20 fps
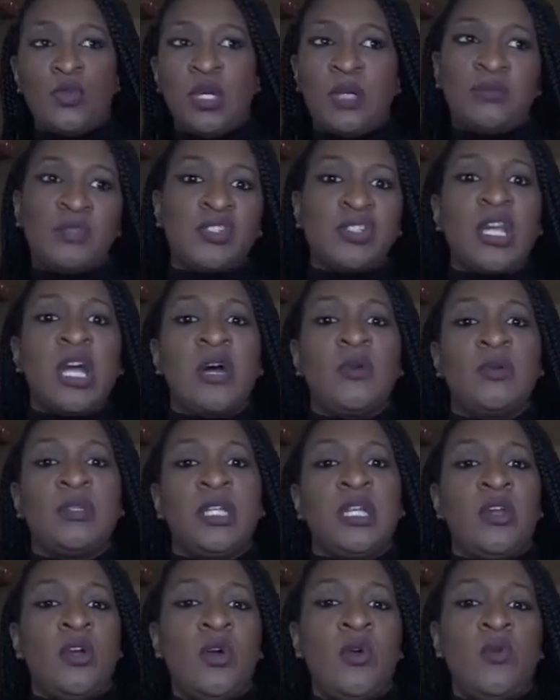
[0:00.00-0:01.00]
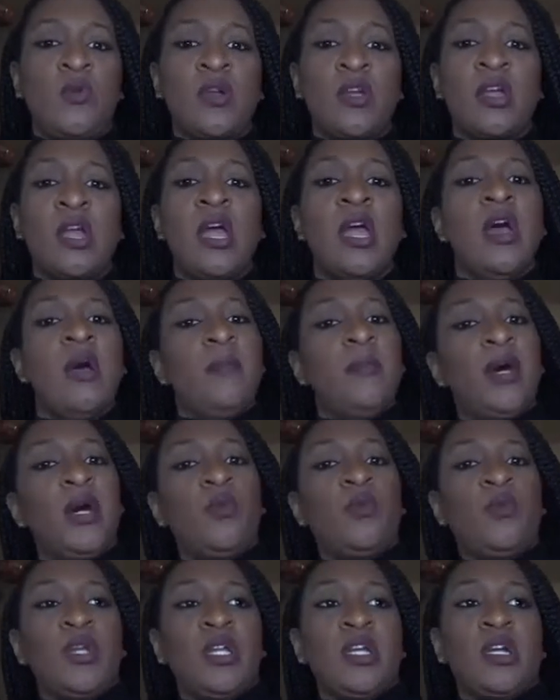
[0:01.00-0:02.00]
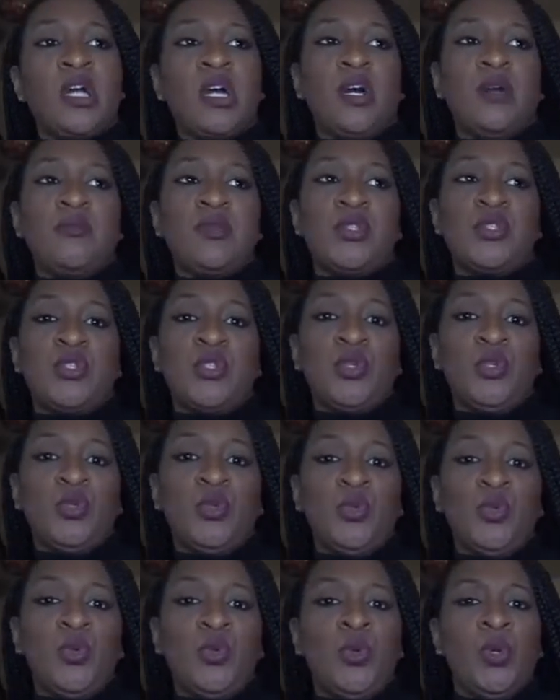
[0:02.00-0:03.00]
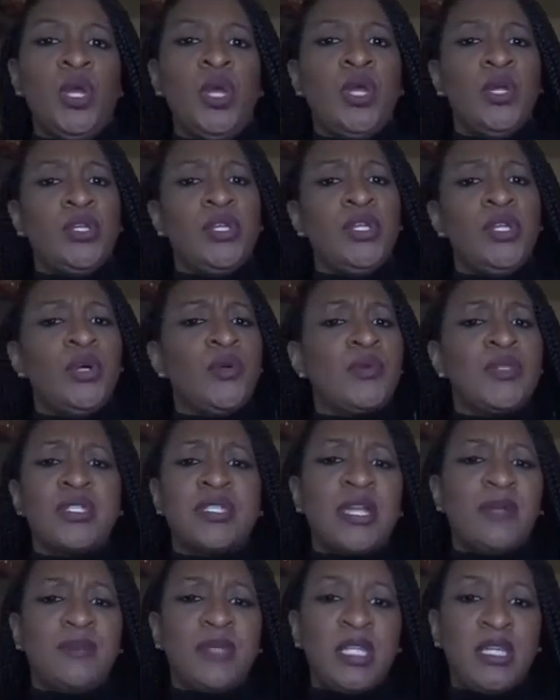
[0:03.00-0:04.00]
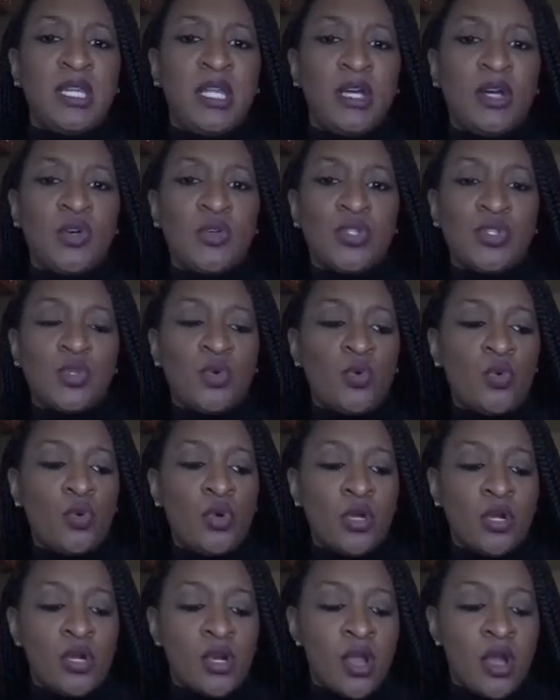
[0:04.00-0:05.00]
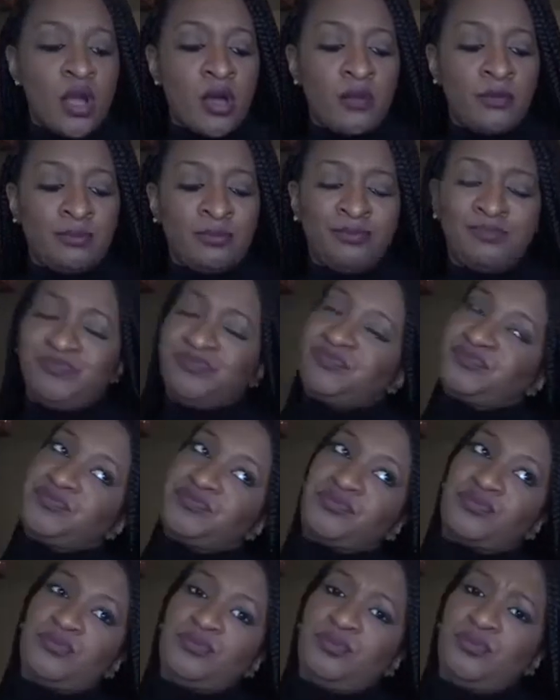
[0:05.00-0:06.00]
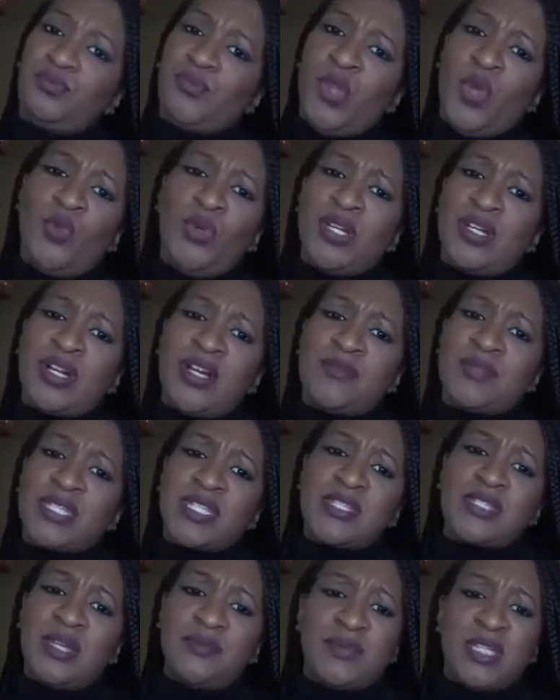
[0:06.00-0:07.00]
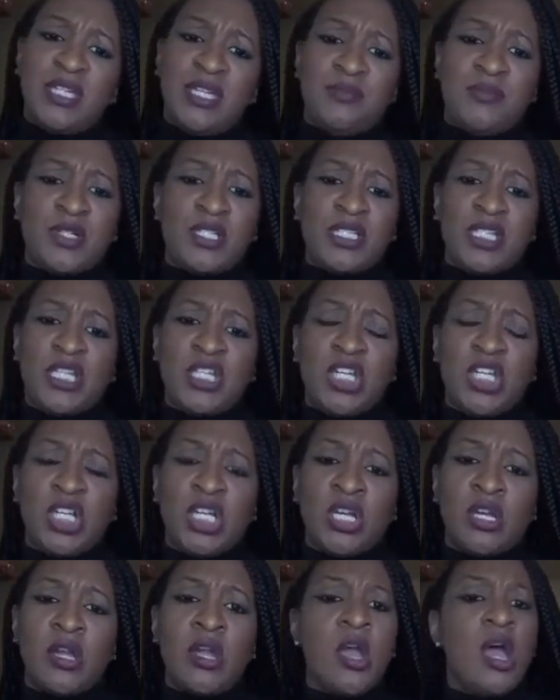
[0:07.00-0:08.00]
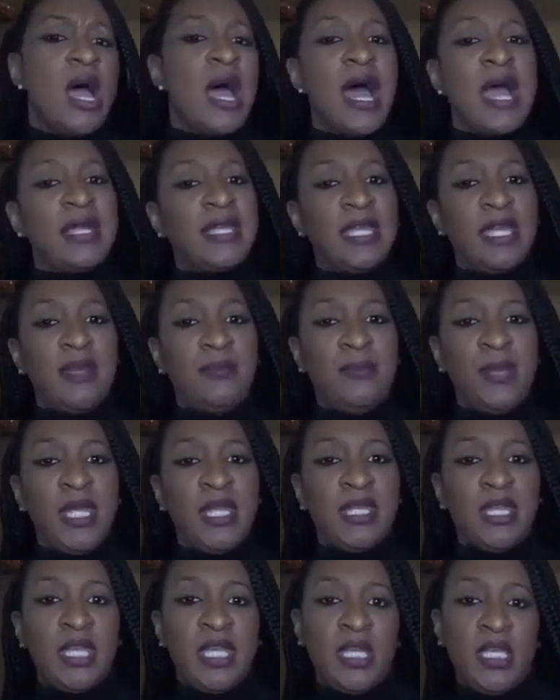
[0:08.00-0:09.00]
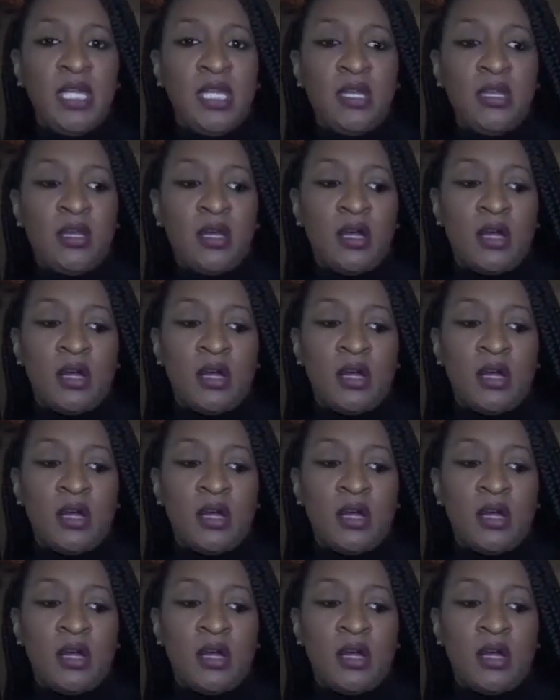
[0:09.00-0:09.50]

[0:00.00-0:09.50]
help the child with their homework. But when it comes to, something else or, when it comes to something in particular, I can't make any